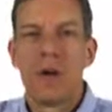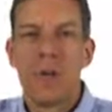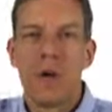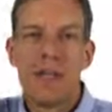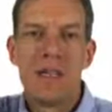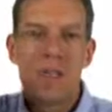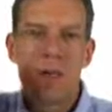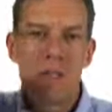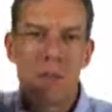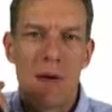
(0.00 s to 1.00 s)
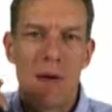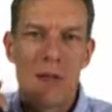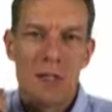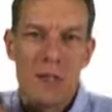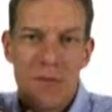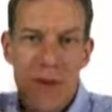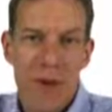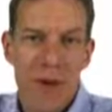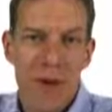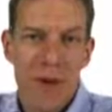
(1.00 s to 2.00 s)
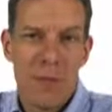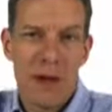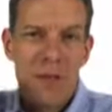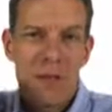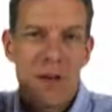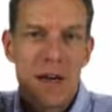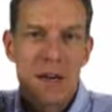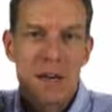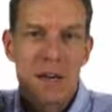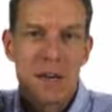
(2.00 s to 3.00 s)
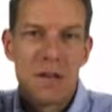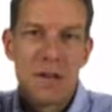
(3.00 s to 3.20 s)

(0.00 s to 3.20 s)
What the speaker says: then by decreasing my action, if I'm providing positive action,